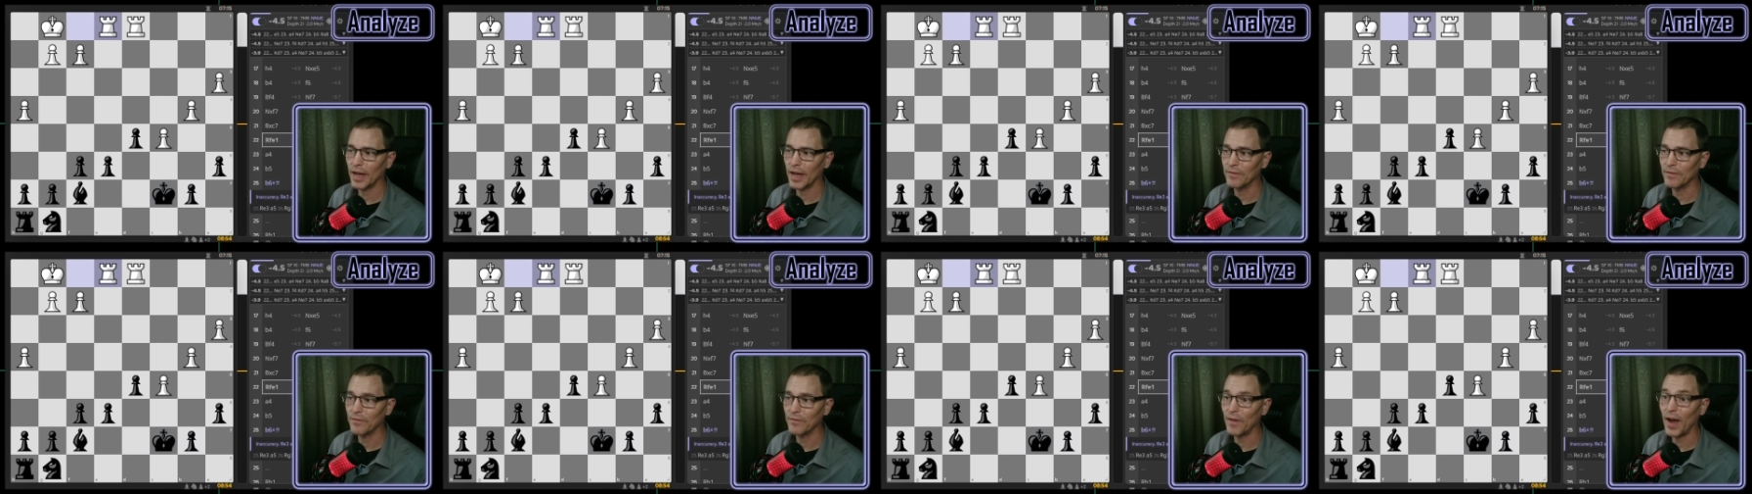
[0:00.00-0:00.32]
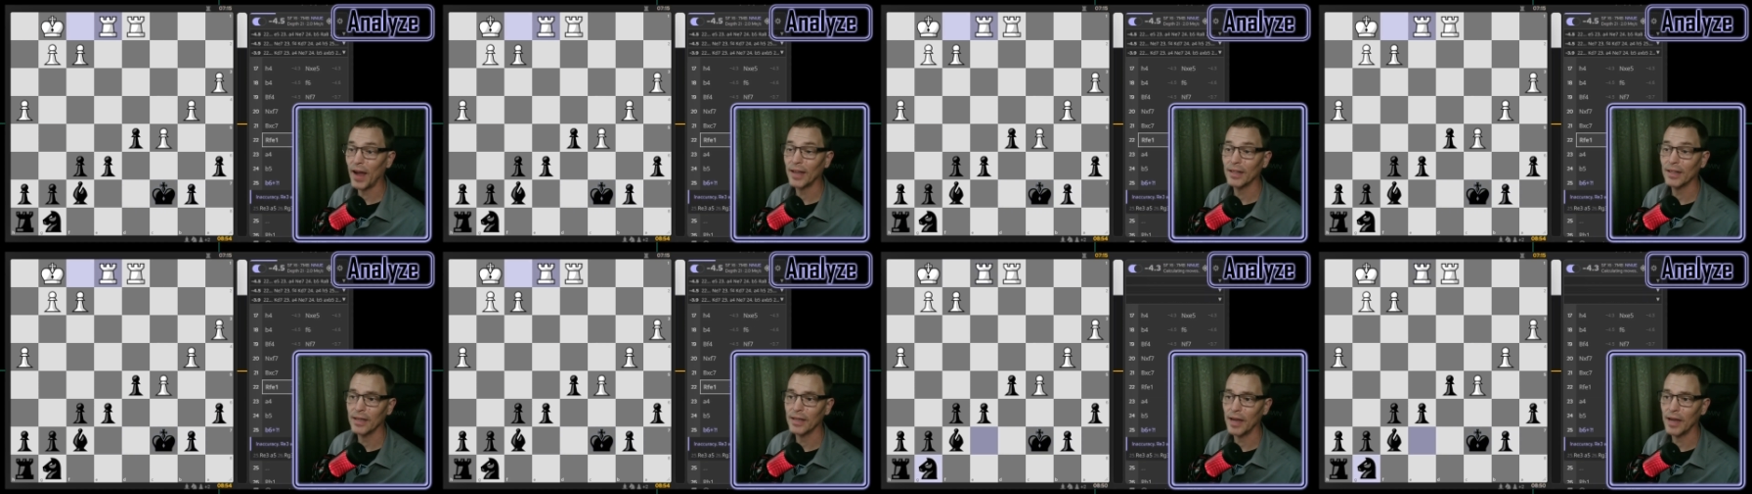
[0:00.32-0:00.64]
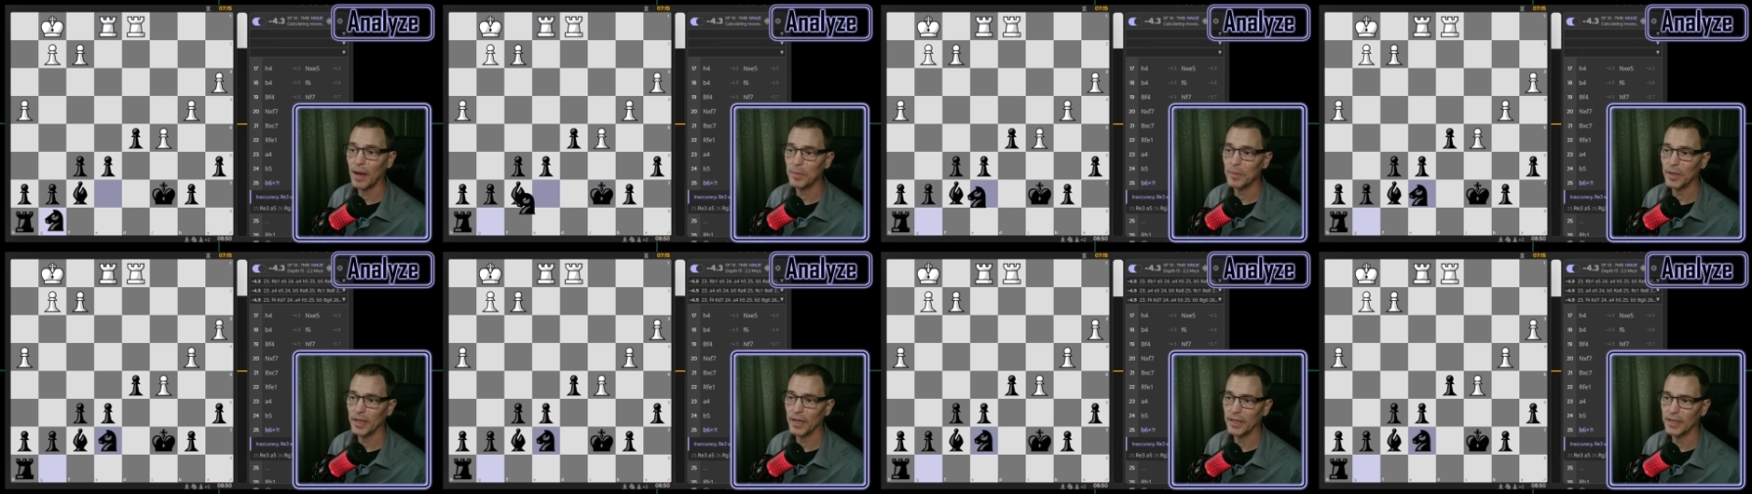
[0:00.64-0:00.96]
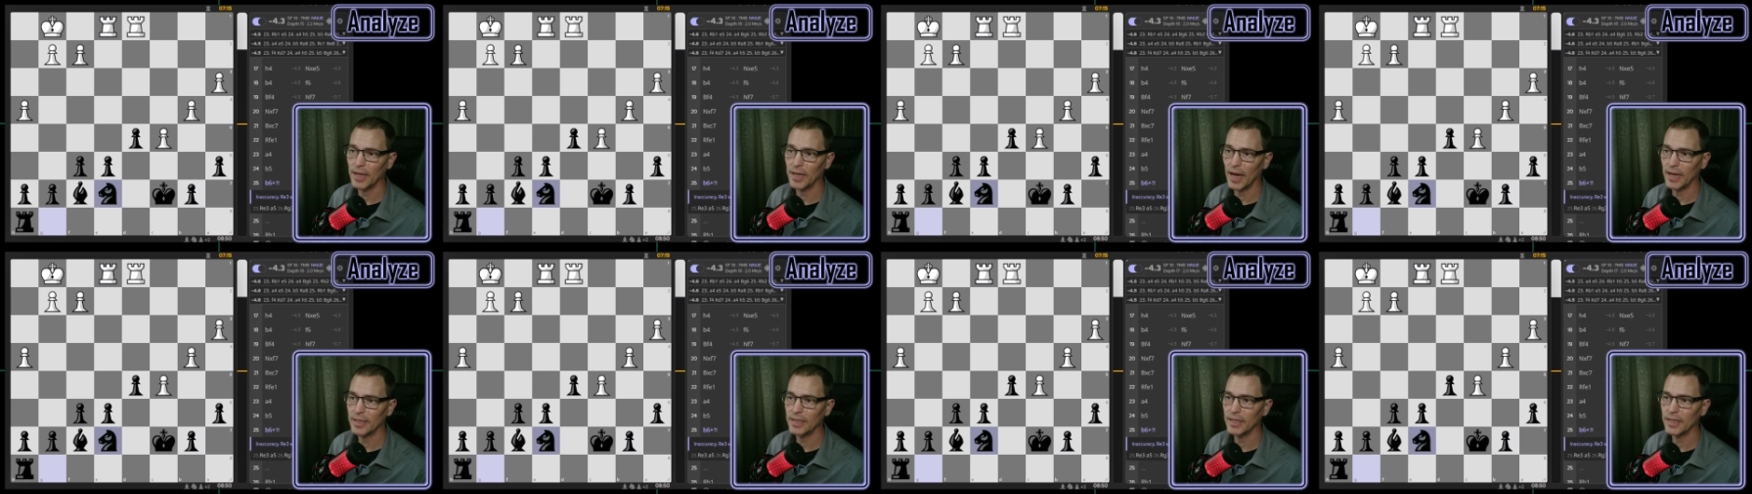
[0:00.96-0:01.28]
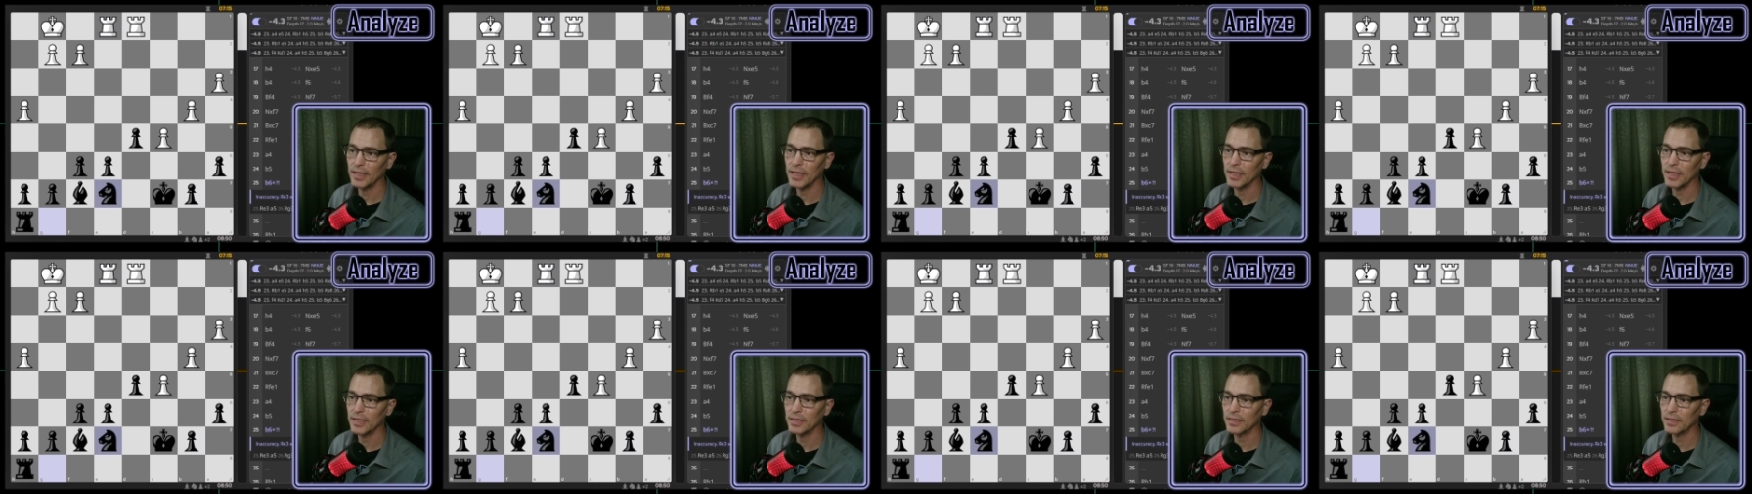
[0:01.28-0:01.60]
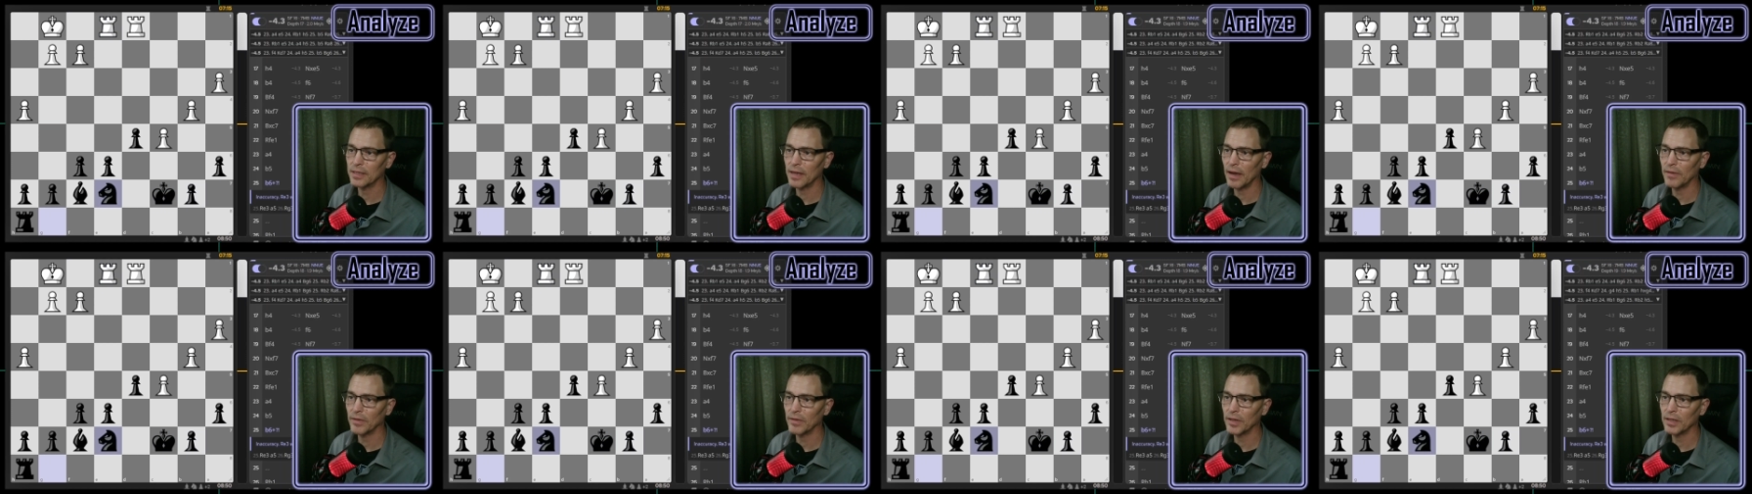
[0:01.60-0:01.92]
and finally I played knight to
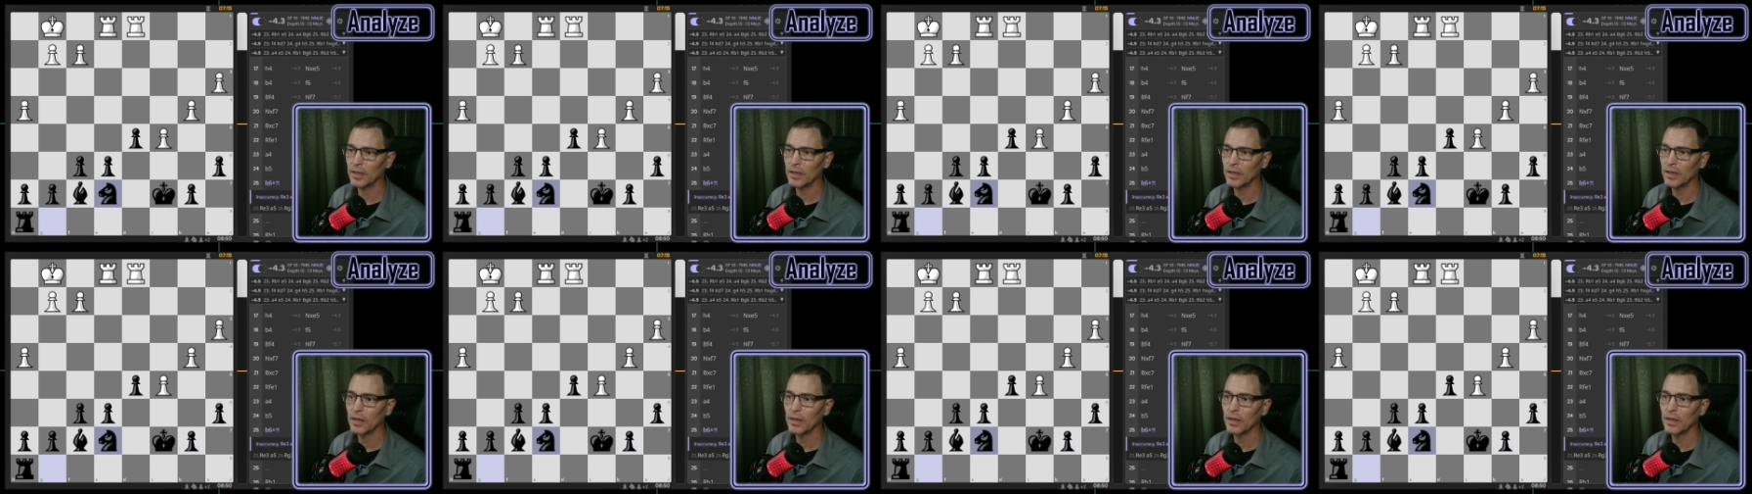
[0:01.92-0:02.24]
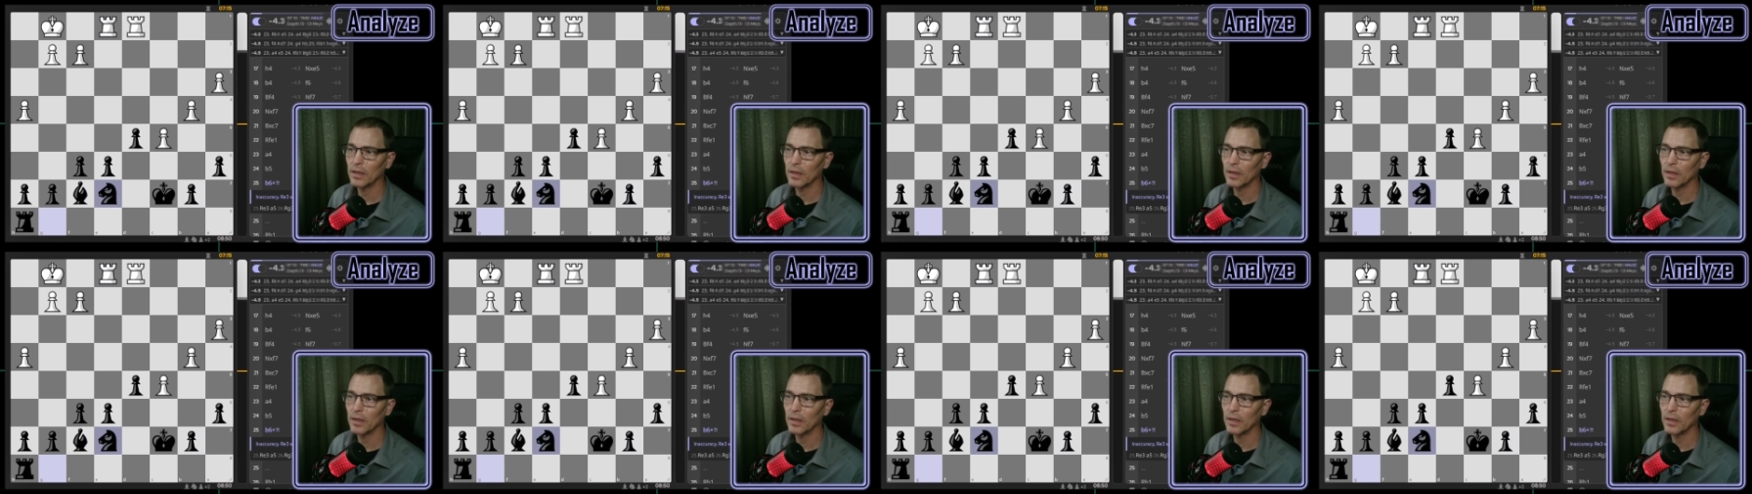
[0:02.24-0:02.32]
e7.